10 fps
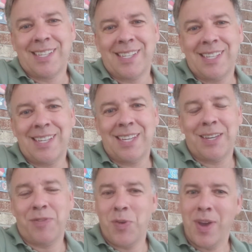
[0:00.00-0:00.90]

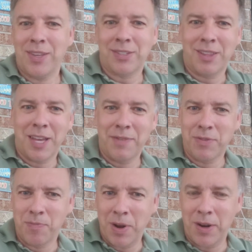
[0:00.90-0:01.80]
If you ask a lot
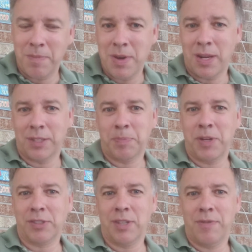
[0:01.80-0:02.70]
of married men,
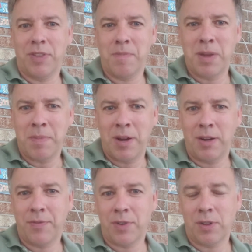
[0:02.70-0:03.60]
especially if they've been
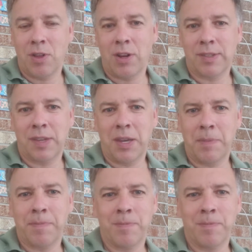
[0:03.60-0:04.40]
married for a long time,